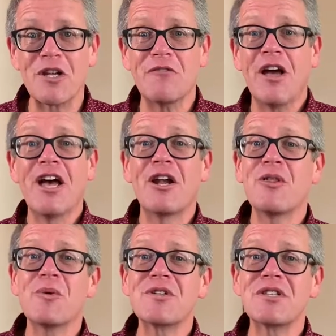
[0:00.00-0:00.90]
In, in
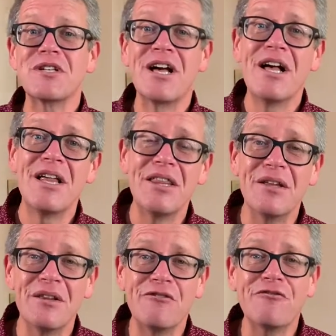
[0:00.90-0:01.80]
other words, the, the,
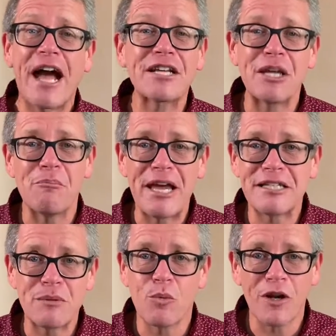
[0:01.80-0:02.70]
the fact that
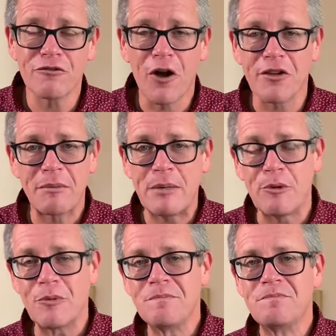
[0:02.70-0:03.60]
makes him one of God's
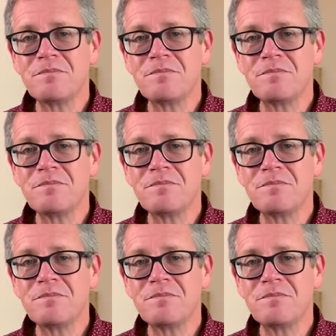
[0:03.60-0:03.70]
people